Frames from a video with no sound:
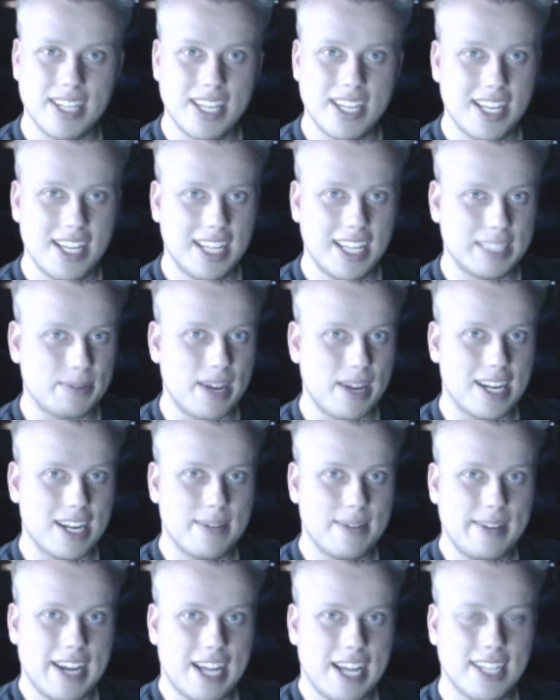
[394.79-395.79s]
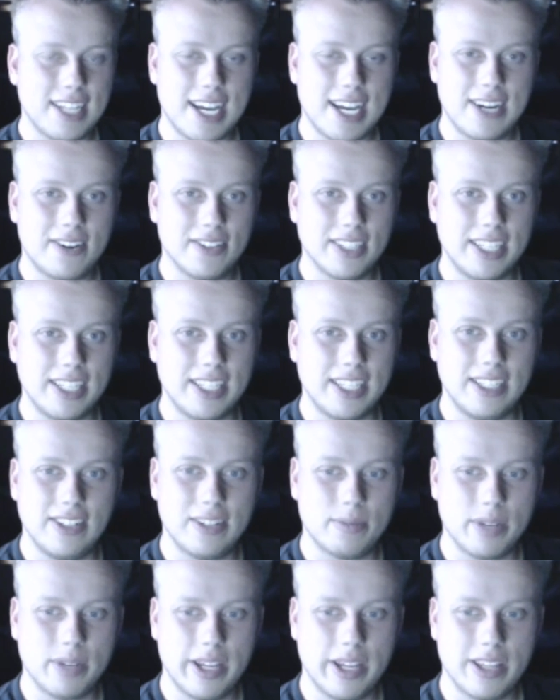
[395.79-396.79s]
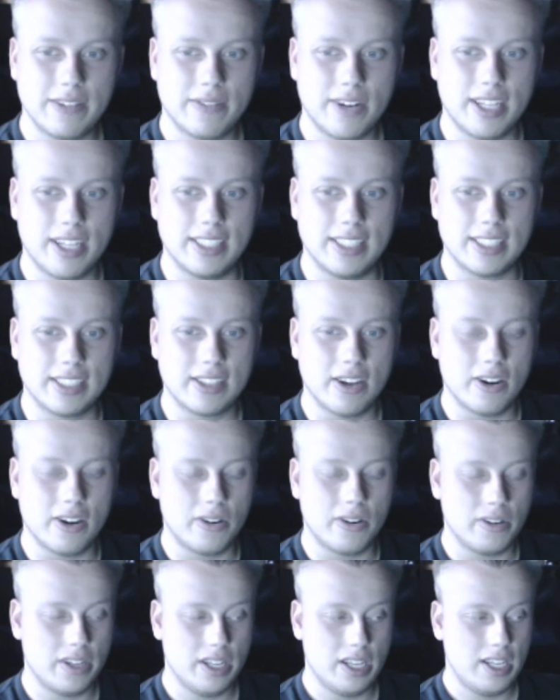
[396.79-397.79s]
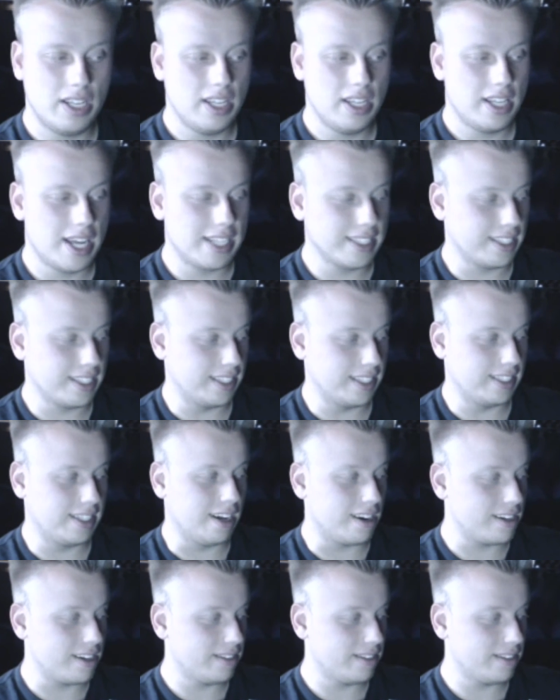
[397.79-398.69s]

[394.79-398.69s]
It's probably going to be online only, and you can play with your friends, so that's going to suck.